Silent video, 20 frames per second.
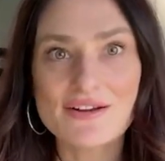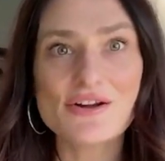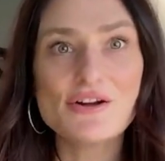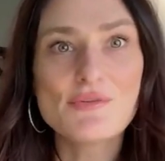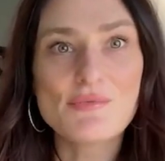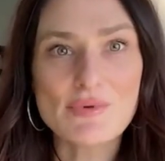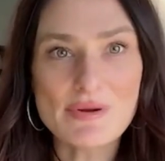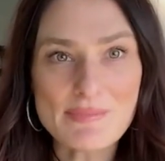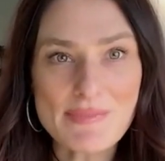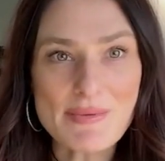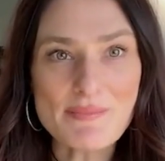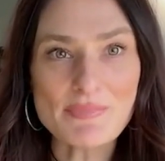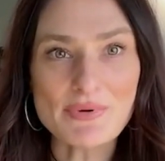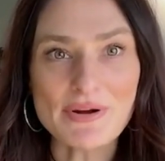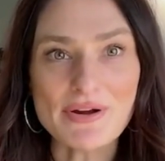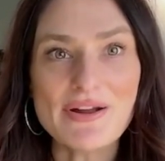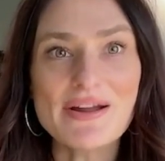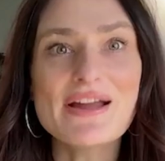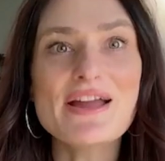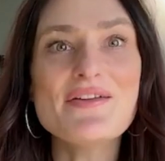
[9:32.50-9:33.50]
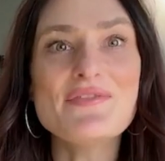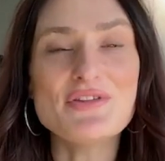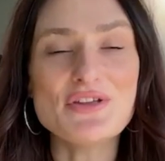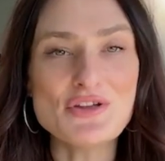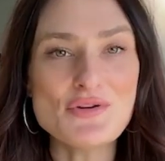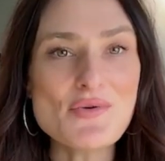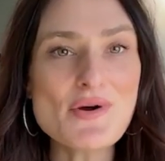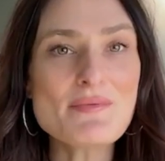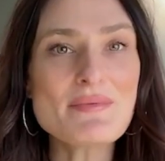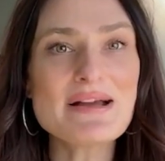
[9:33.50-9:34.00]
Remember, if
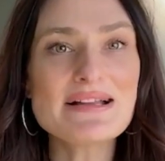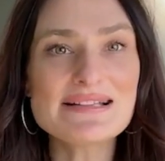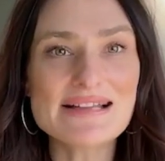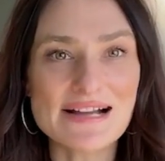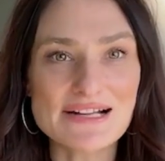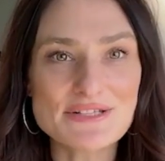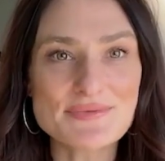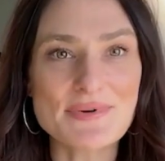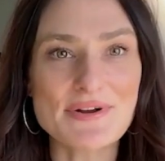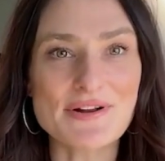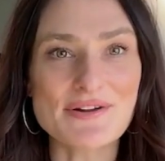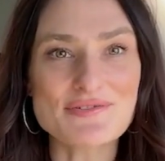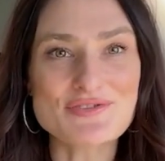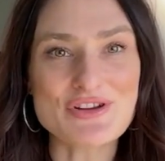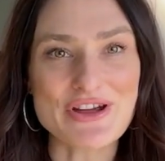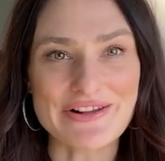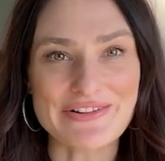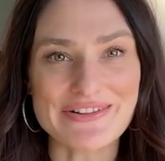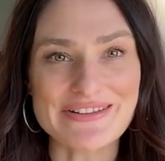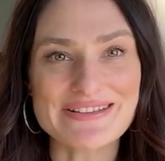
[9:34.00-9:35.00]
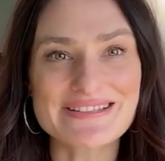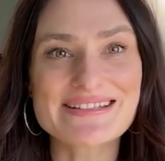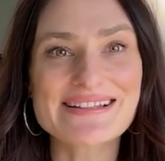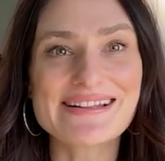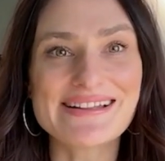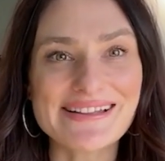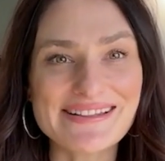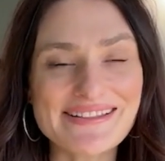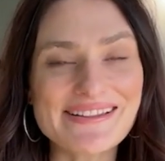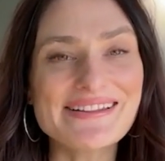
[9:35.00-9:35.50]
you want my tax write-off checklist,
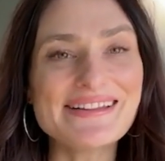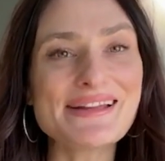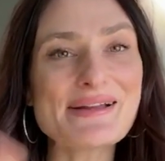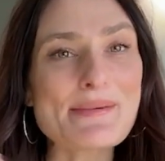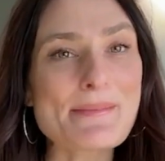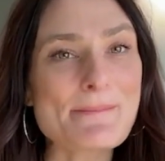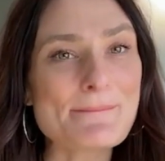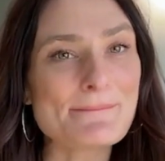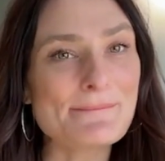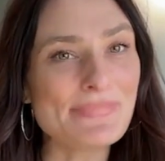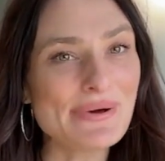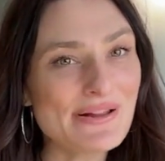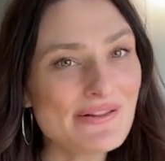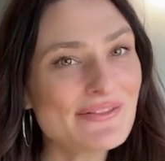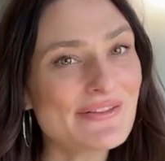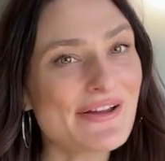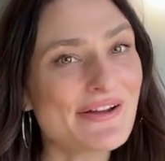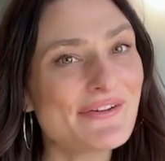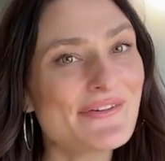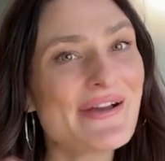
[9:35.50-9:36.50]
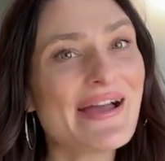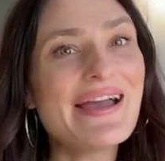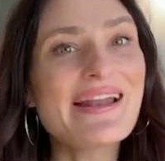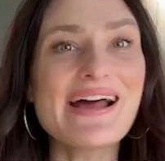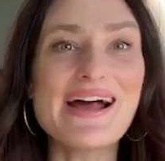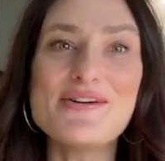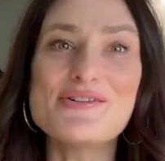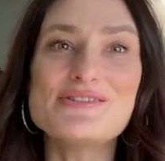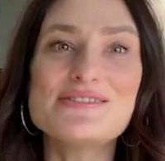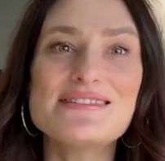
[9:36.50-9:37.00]
click the link below and
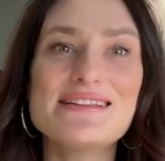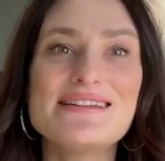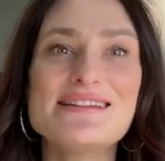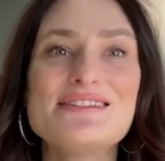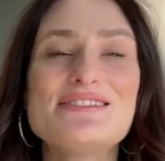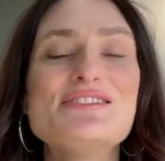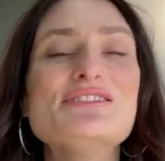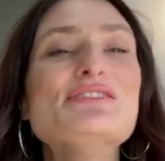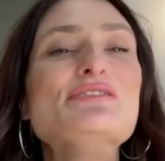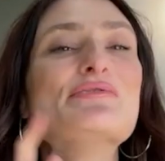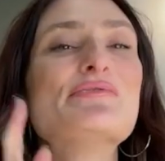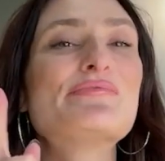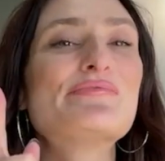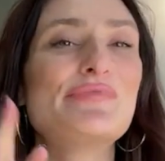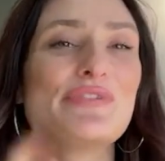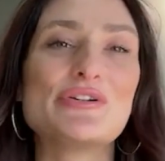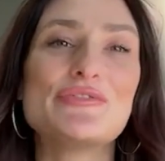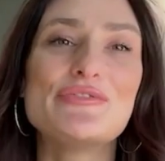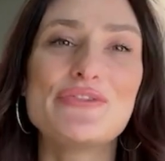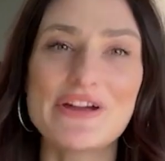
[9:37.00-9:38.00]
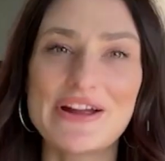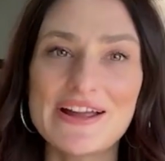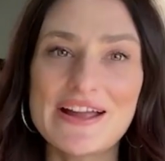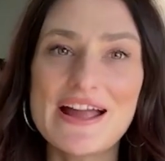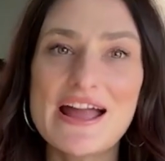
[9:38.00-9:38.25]
I will send it to you for free.